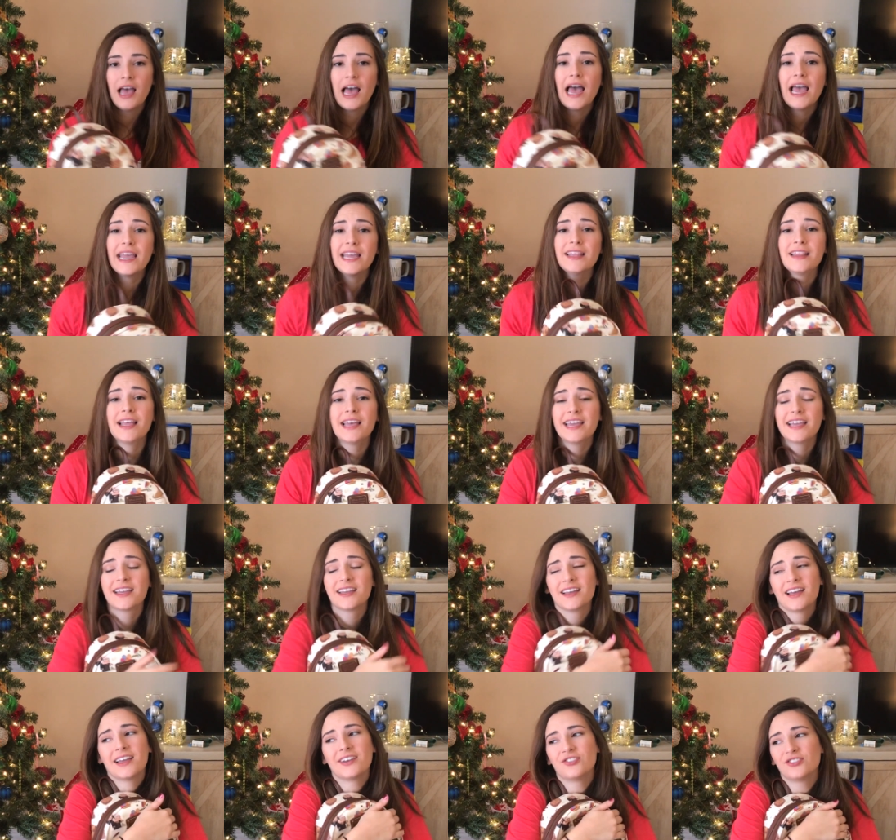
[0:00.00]
I
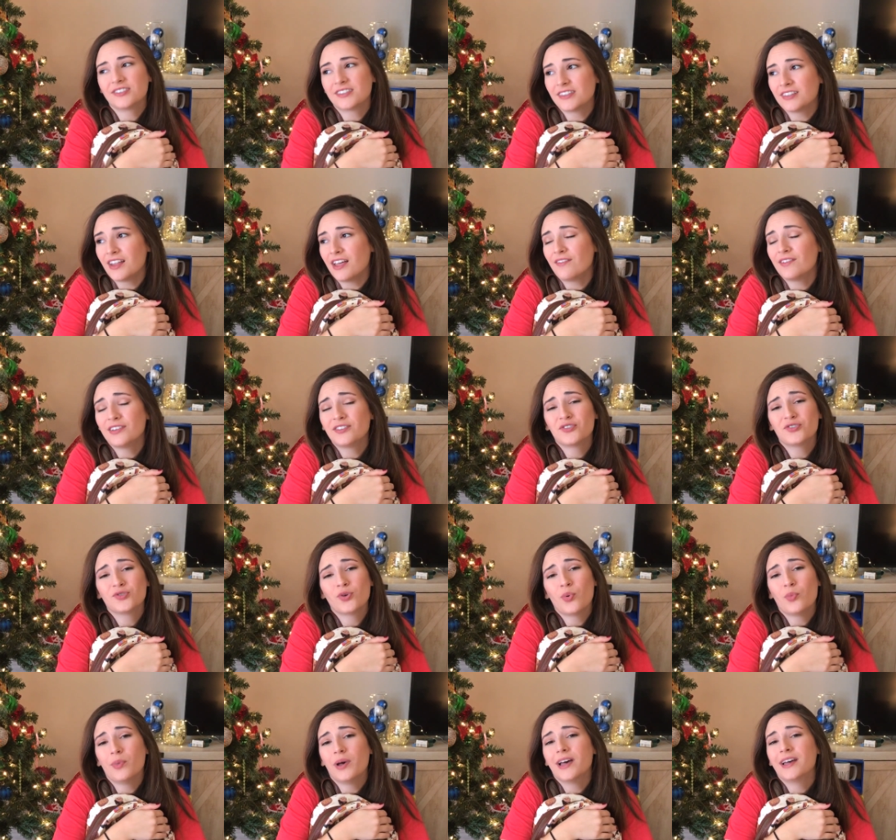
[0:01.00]
just love it
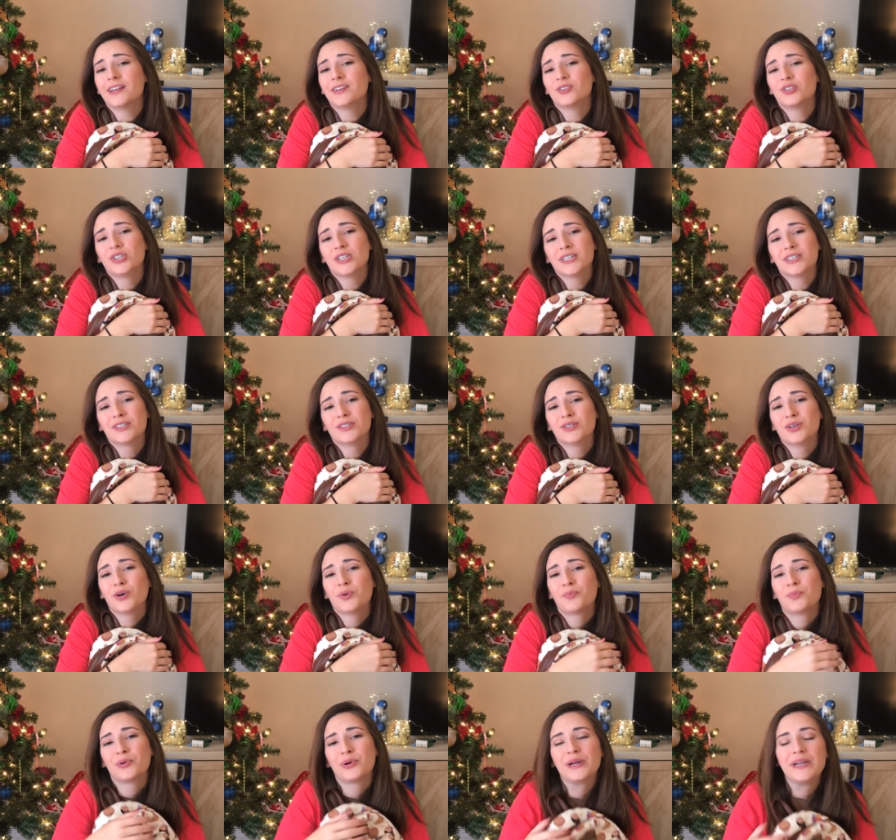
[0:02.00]
so much. It's
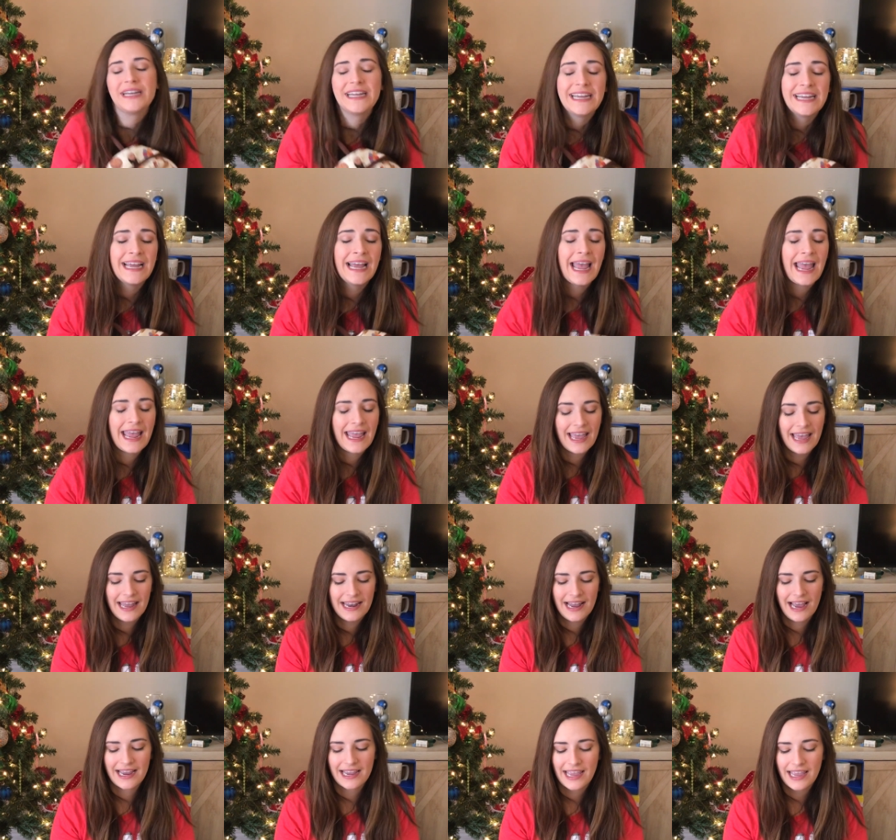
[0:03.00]
so pretty,
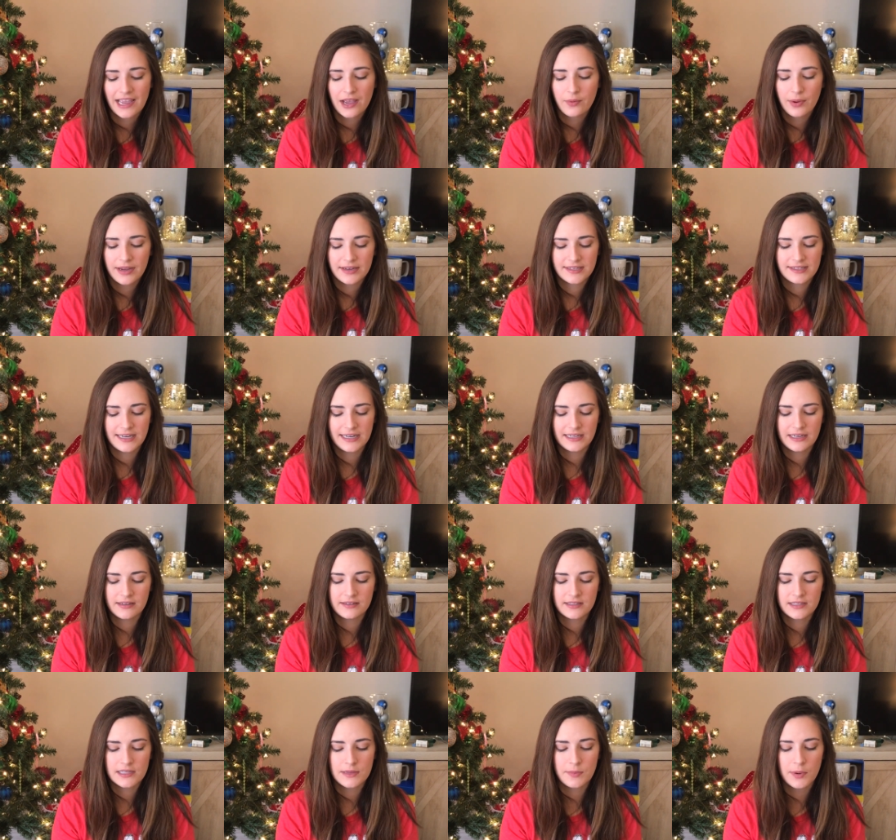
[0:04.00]
and I can't wait to take
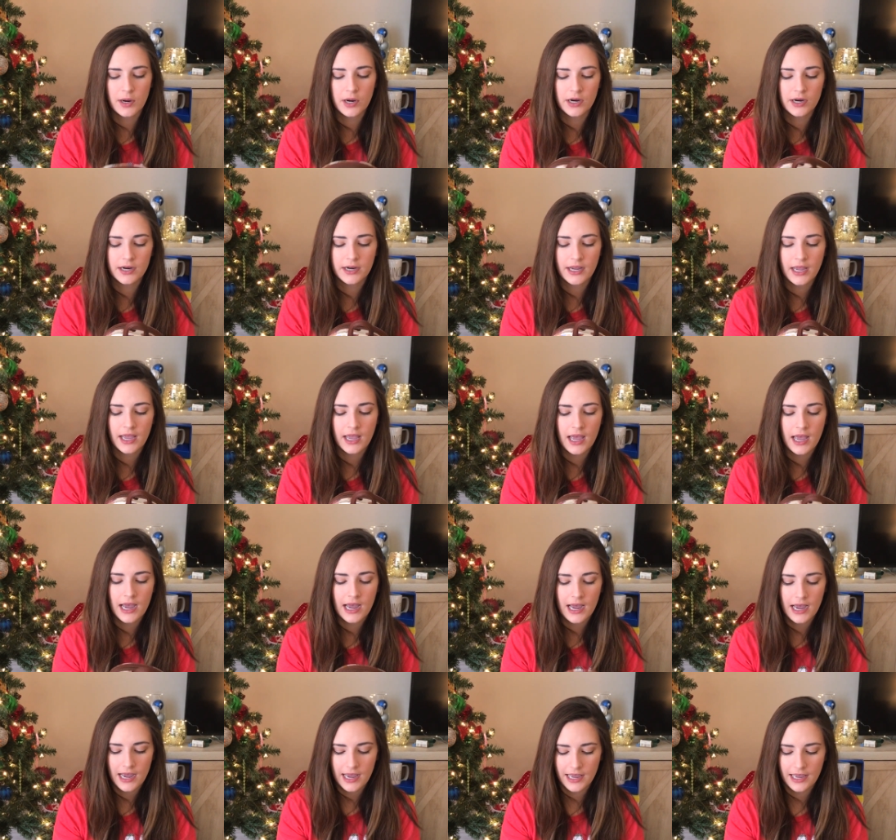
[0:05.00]
this to the park.
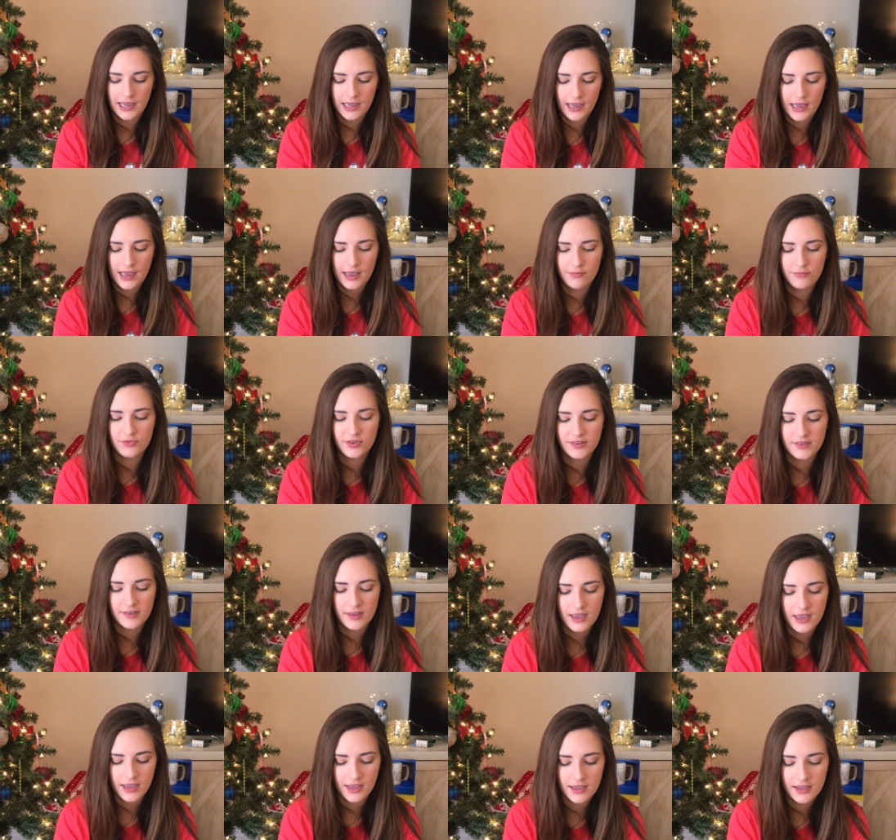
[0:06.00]
I am just
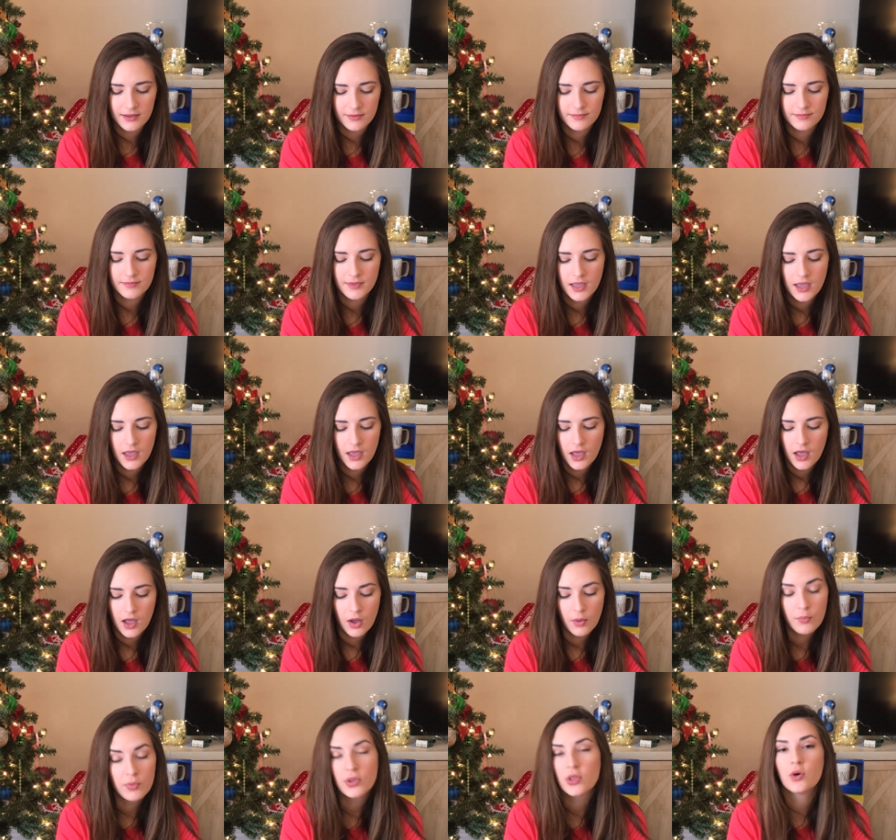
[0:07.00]
like
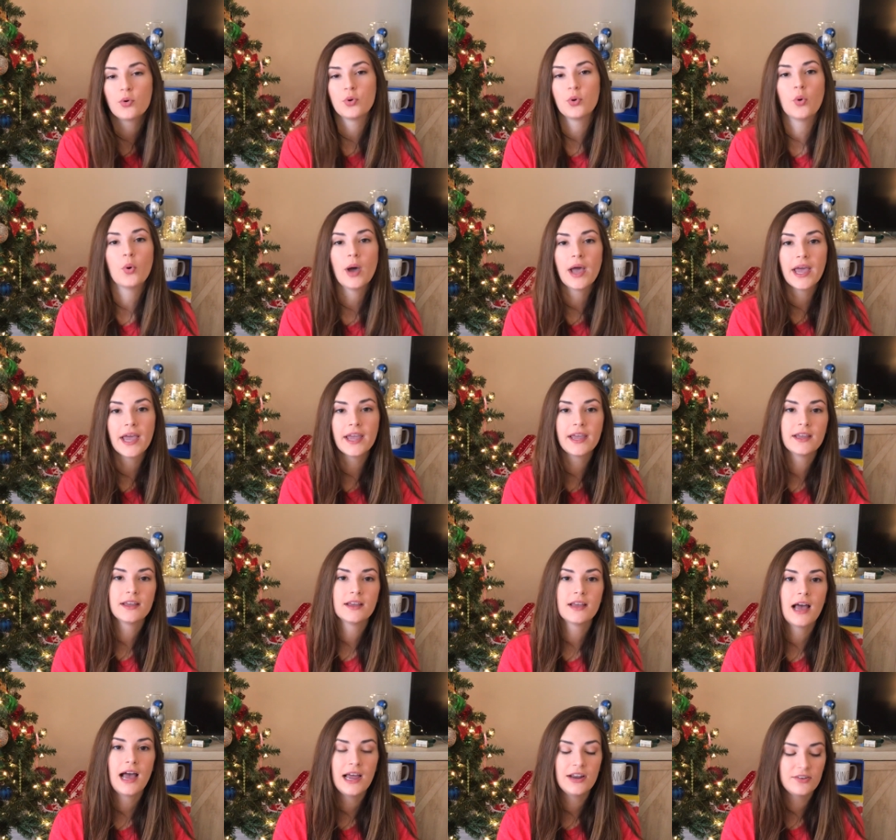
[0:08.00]
blown
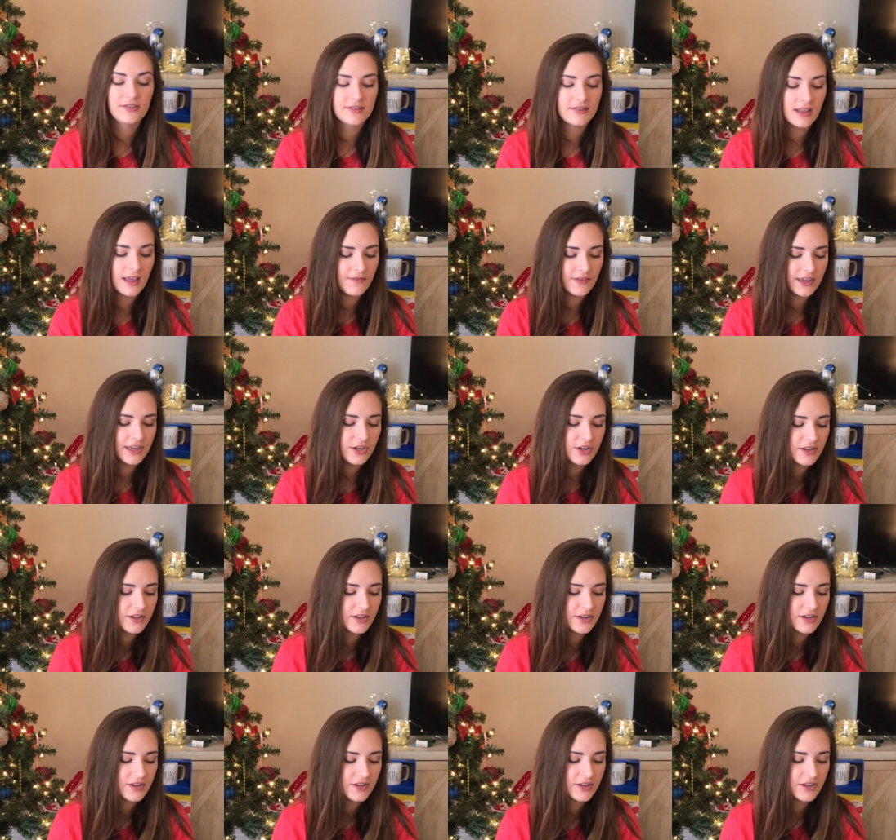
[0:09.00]
away. I just love it.